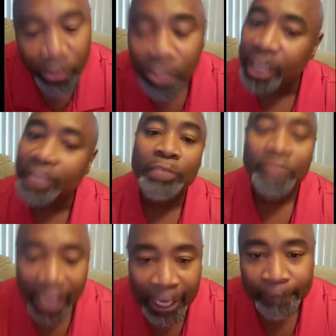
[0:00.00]
after a
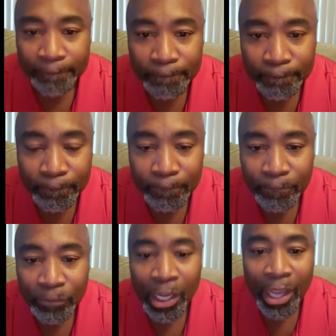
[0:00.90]
while, as my
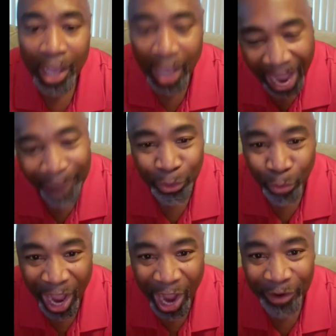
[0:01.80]
spiritual father, Apostle
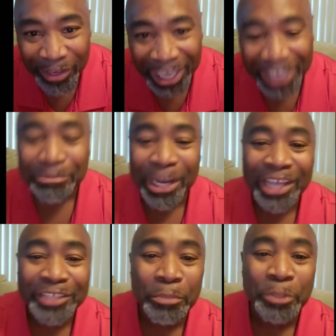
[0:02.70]
Mel Moses would
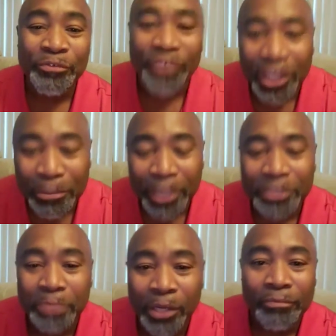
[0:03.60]
say, after
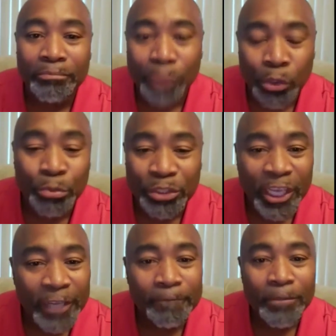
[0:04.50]
a while,
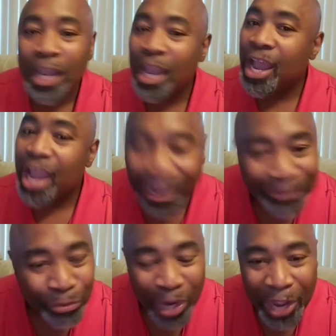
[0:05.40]
by and
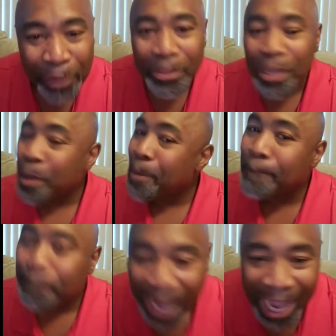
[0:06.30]
by,
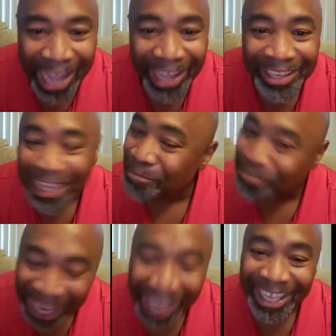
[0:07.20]
he's
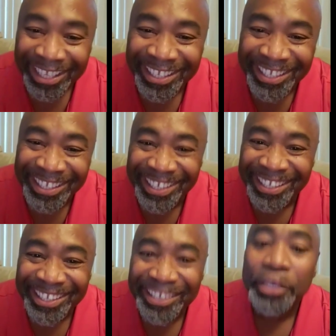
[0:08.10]
going to come
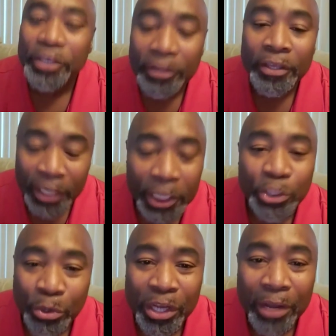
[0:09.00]
to your
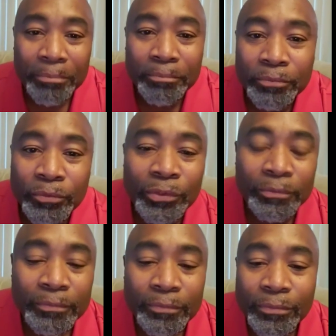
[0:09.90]
rescue.
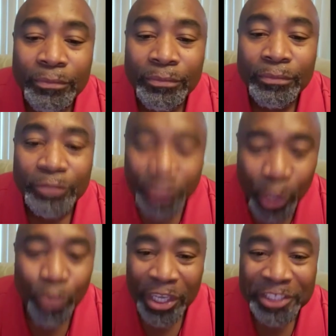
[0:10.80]
Amen. Is
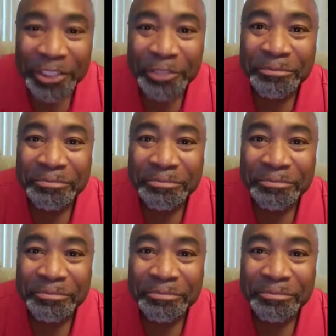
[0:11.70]
that all right?